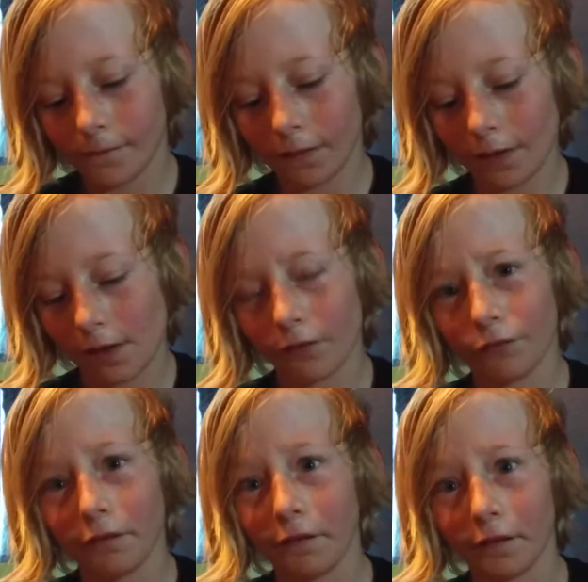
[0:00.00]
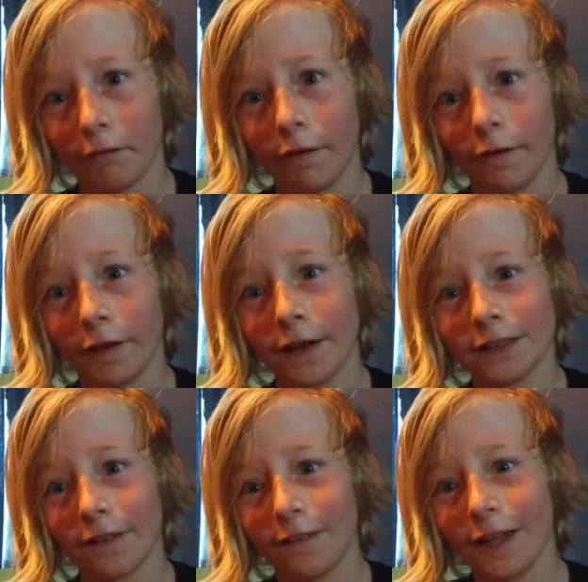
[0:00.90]
I thought that was really, really nice.
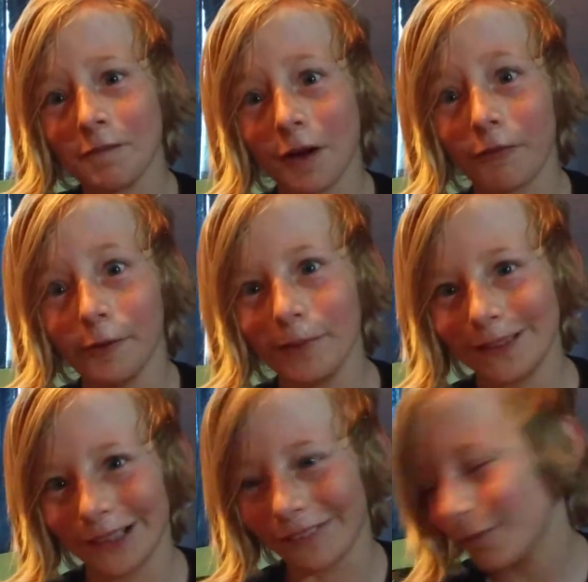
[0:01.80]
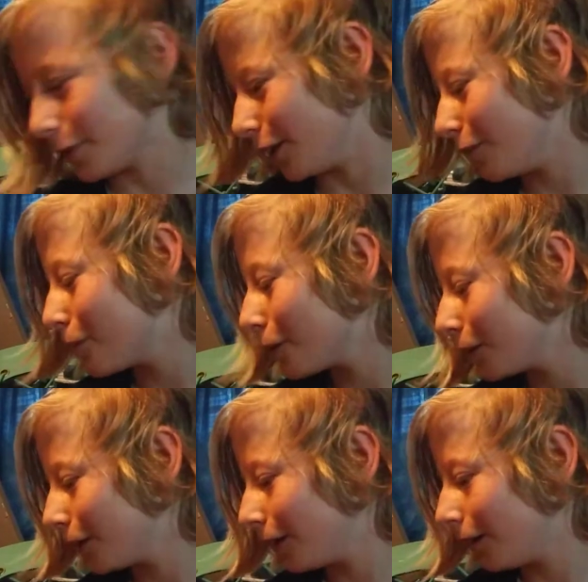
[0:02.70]
So they gave me a free piece of grip tape
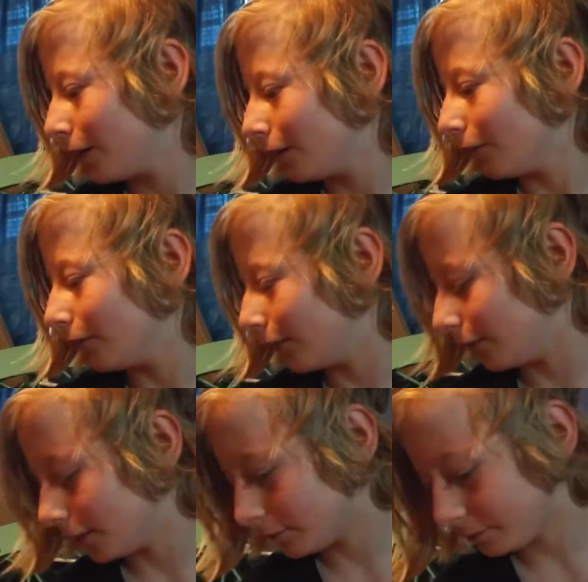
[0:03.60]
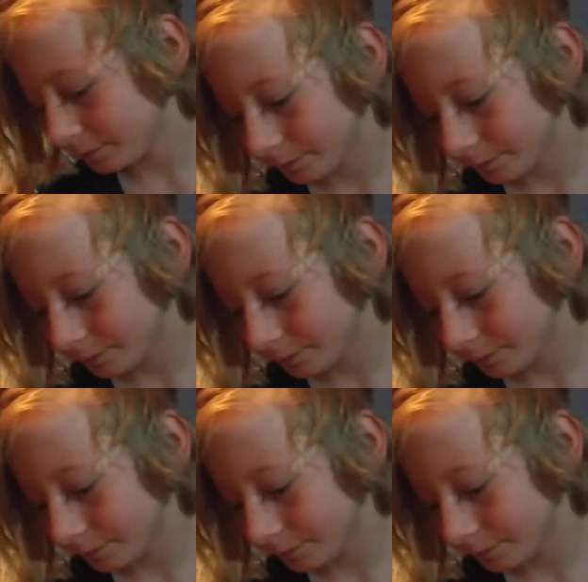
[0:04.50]
with it.